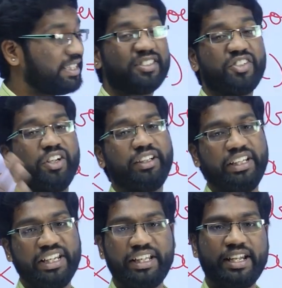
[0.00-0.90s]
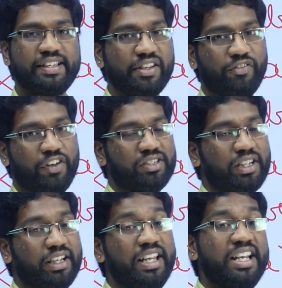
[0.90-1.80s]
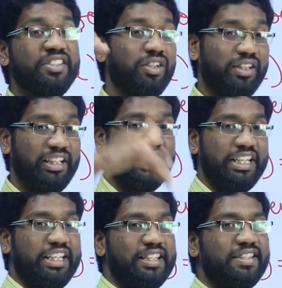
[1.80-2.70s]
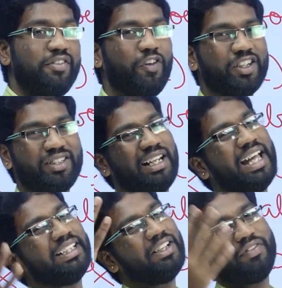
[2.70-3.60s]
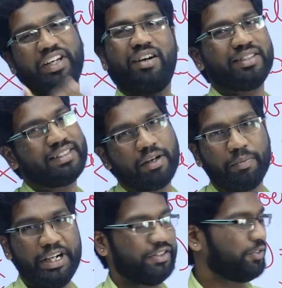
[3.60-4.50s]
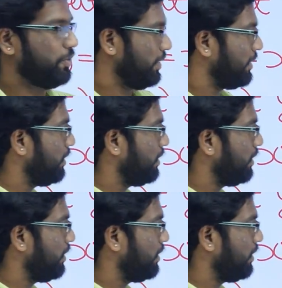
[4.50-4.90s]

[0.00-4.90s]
strictly increasing function, strictly decreasing function. Like that we can't say, my dear students,